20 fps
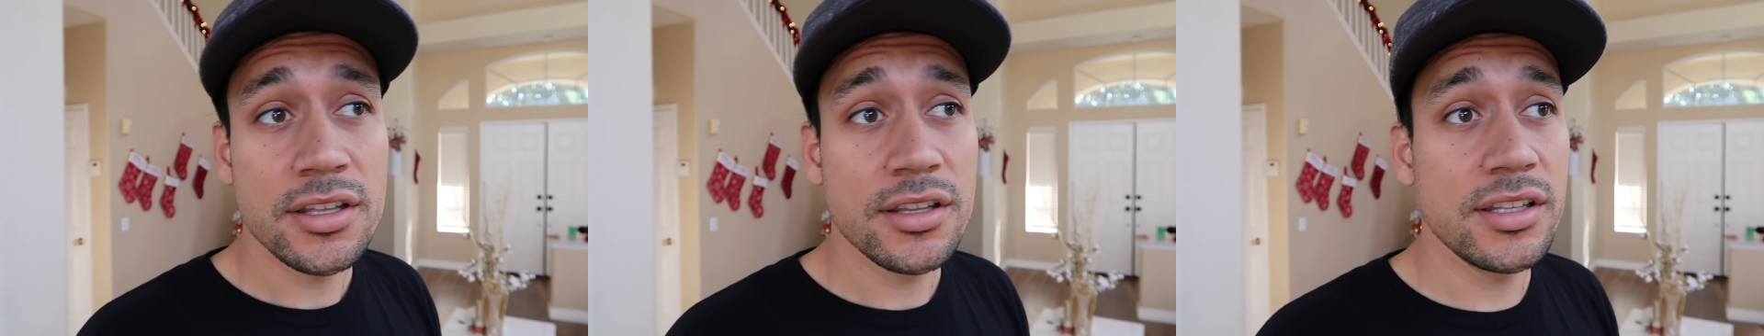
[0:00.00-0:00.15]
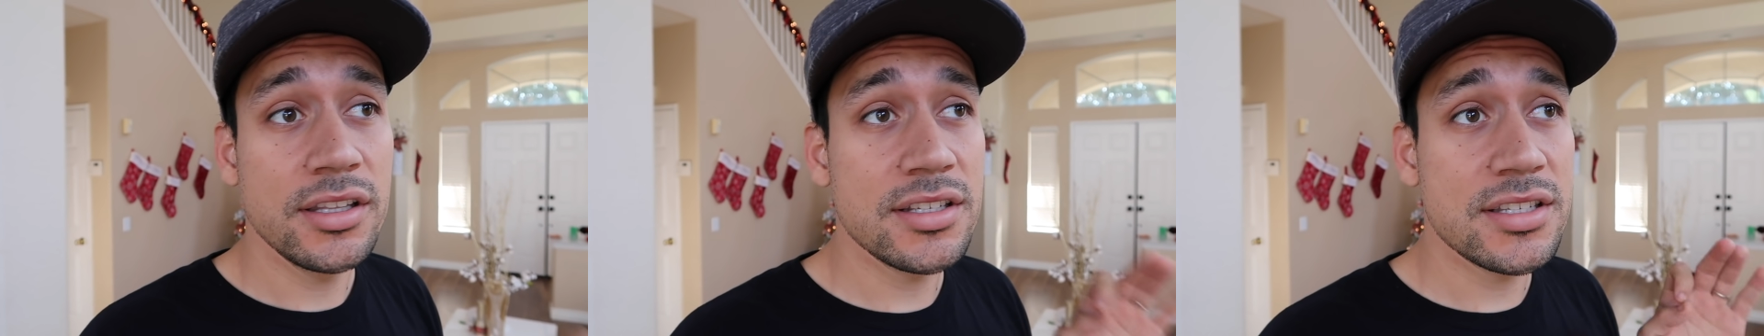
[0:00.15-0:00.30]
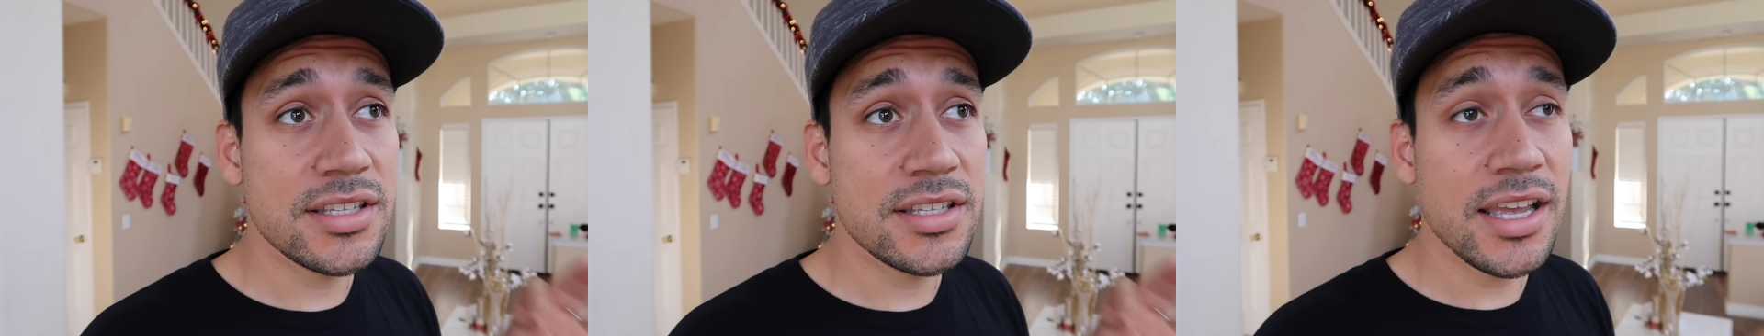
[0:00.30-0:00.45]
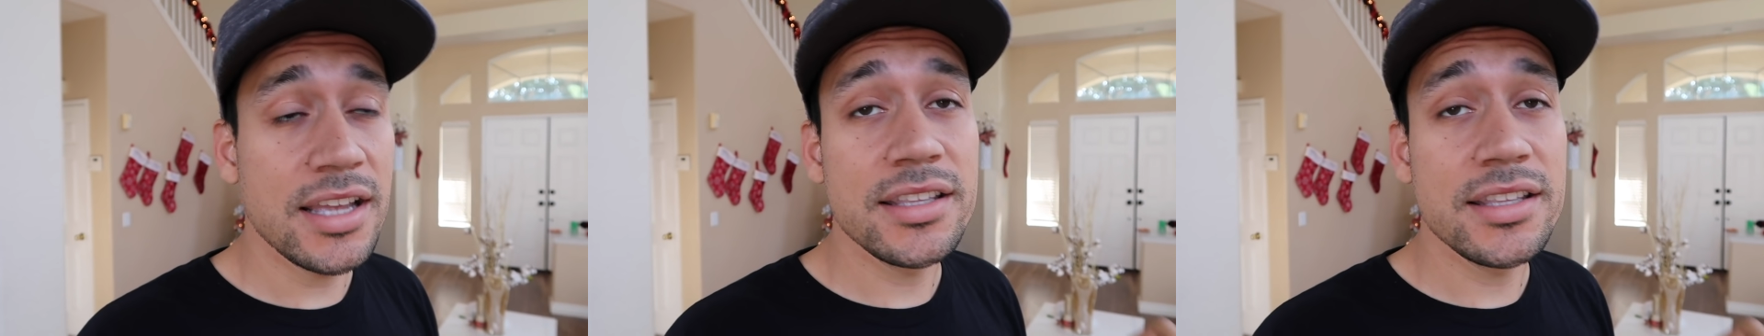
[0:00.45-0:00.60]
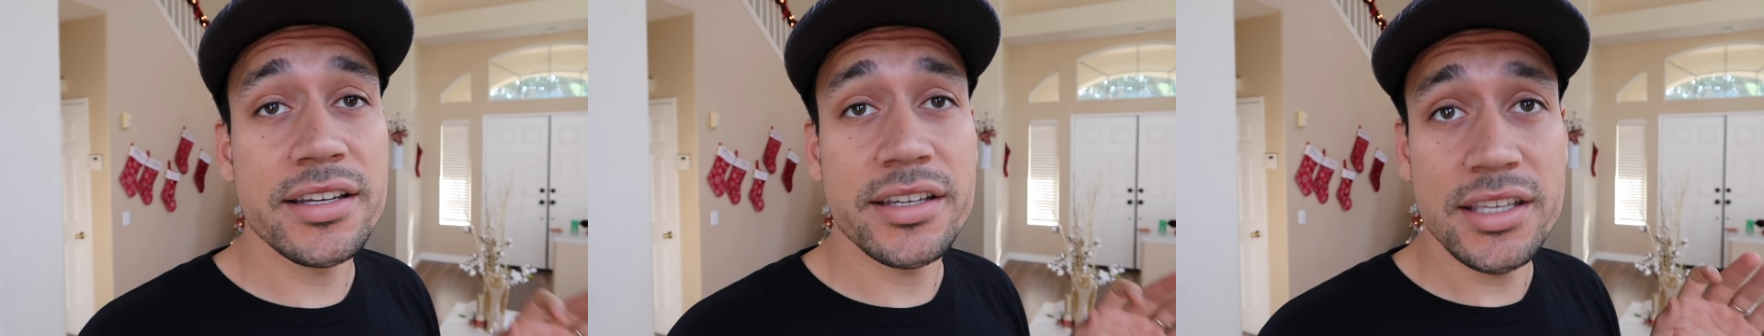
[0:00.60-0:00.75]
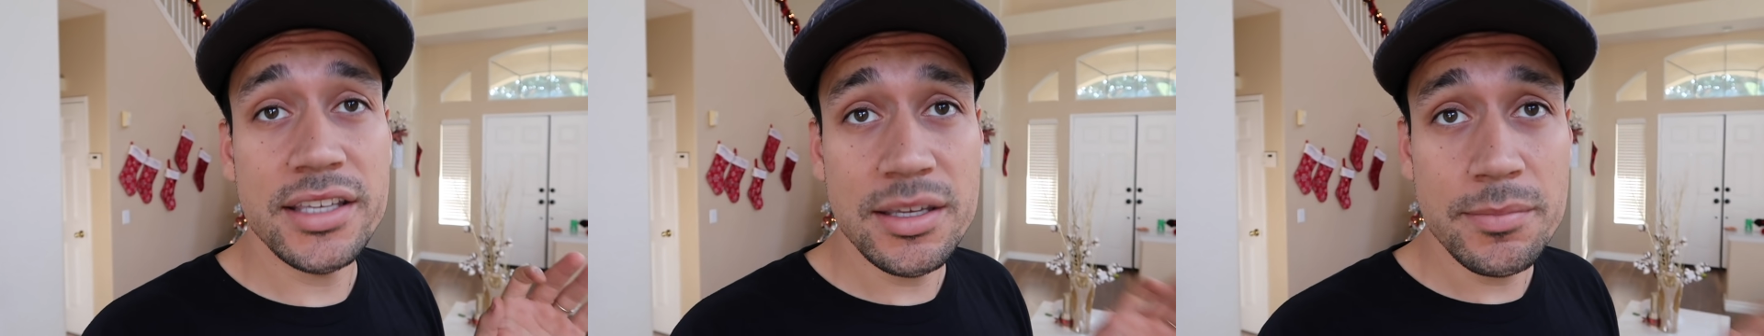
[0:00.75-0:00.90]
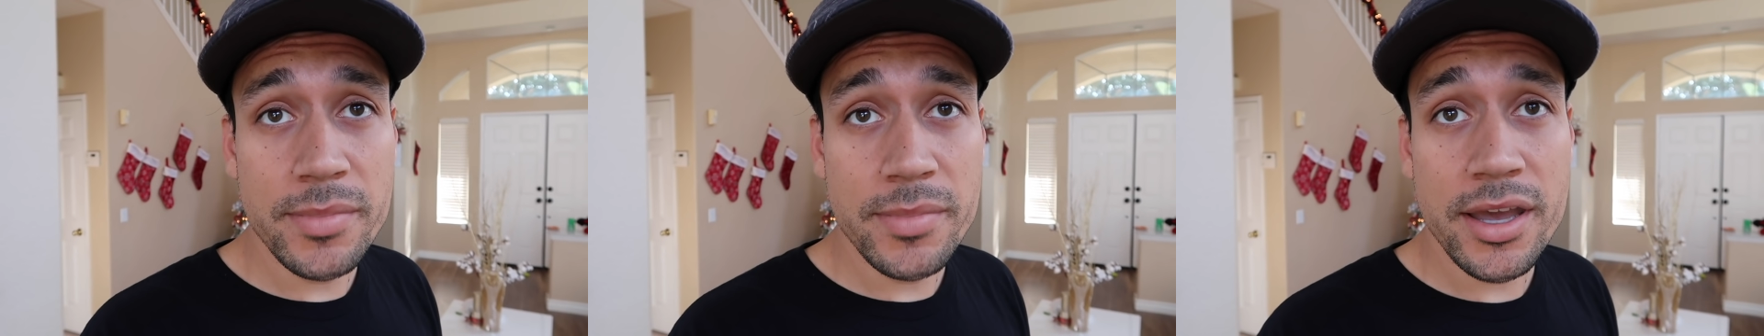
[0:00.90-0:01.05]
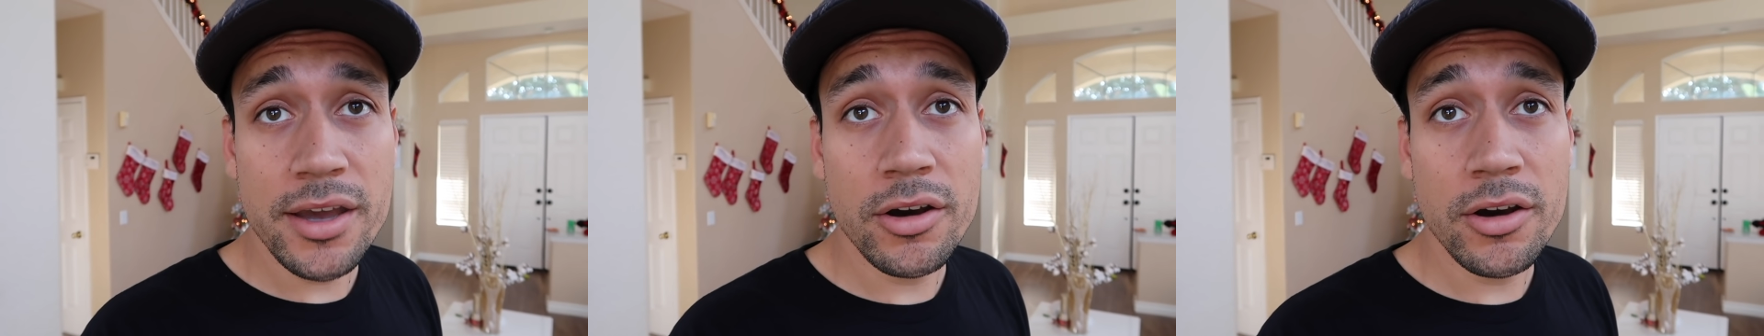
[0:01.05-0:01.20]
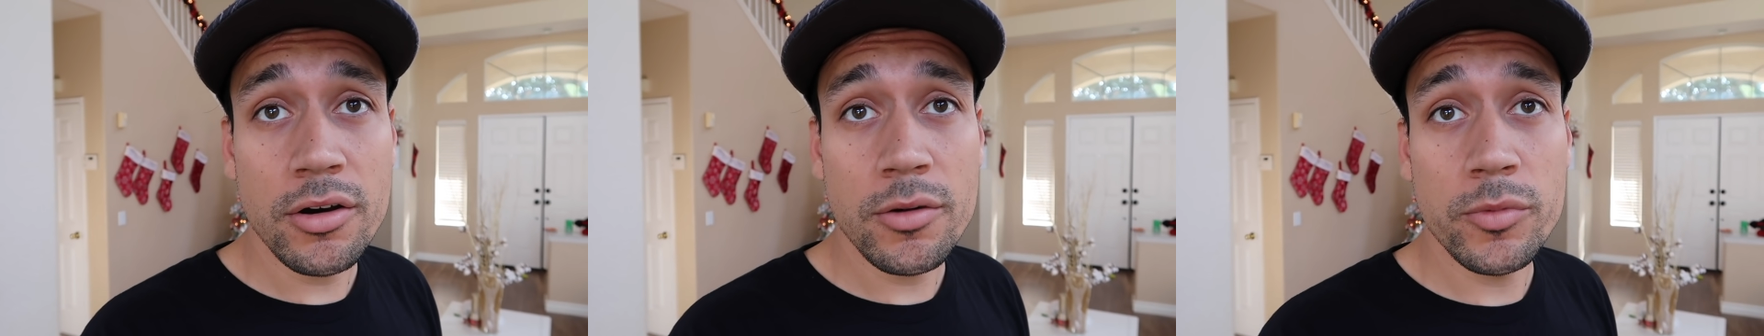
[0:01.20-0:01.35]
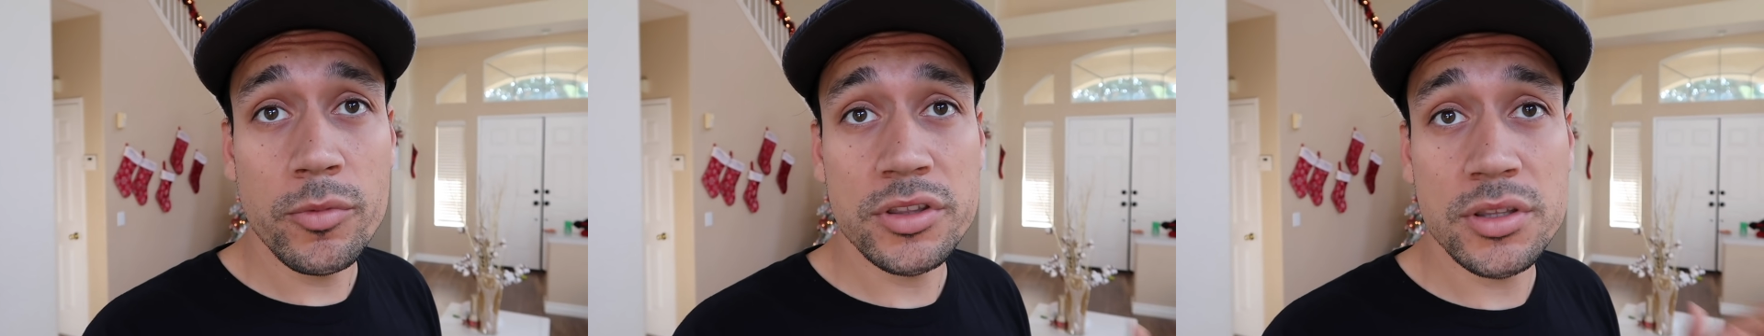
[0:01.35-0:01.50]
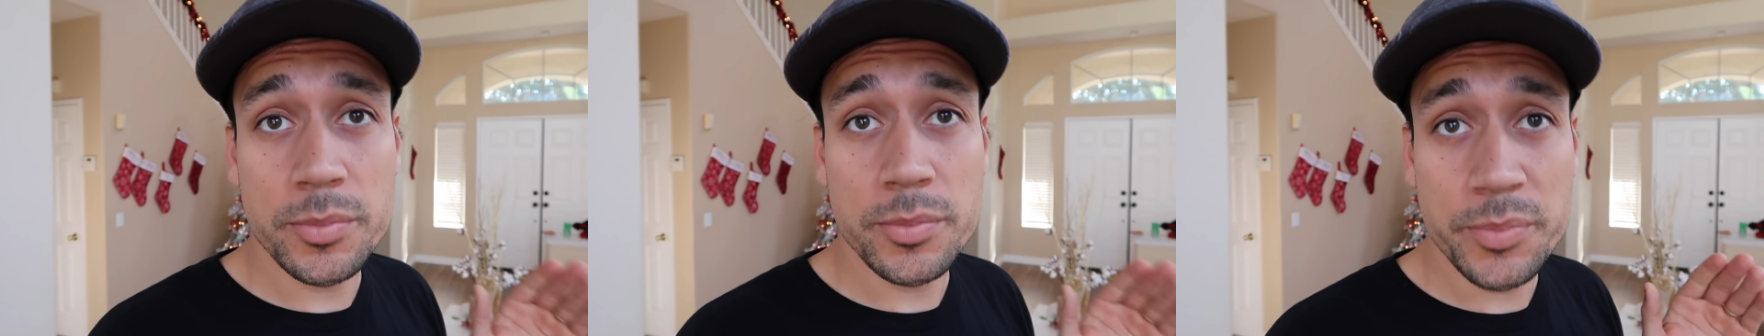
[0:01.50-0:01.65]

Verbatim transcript: that sent the email with